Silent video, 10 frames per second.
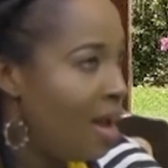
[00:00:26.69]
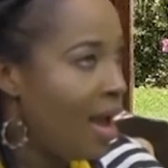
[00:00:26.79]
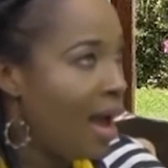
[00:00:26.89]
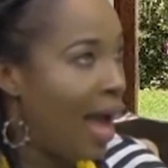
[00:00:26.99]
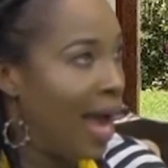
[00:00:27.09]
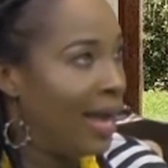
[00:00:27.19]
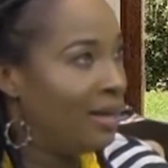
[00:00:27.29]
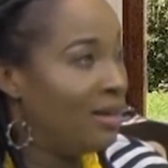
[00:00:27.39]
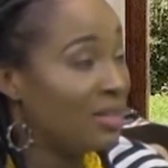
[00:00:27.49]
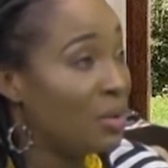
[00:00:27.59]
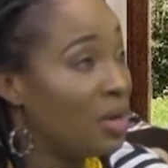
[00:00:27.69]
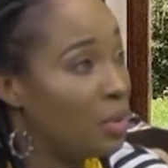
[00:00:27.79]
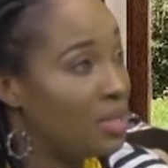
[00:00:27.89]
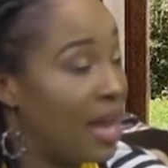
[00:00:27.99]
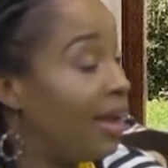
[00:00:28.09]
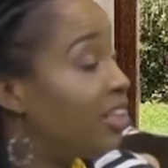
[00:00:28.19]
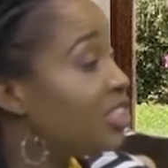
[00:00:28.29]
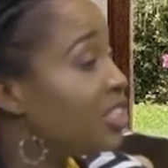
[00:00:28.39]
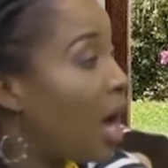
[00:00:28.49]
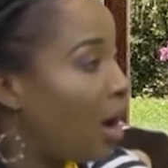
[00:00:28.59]
Mm-hmm. I, not only was I in
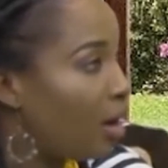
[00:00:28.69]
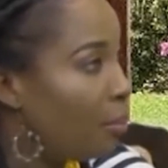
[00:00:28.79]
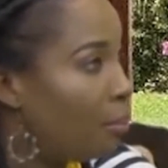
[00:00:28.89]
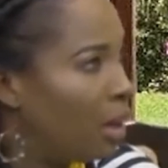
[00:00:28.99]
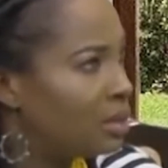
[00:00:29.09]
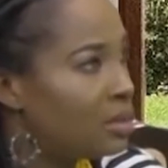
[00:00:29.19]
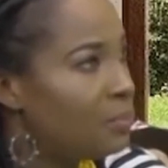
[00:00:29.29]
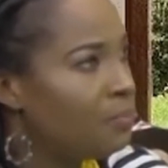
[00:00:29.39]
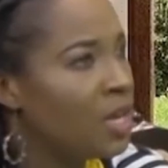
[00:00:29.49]
shock, but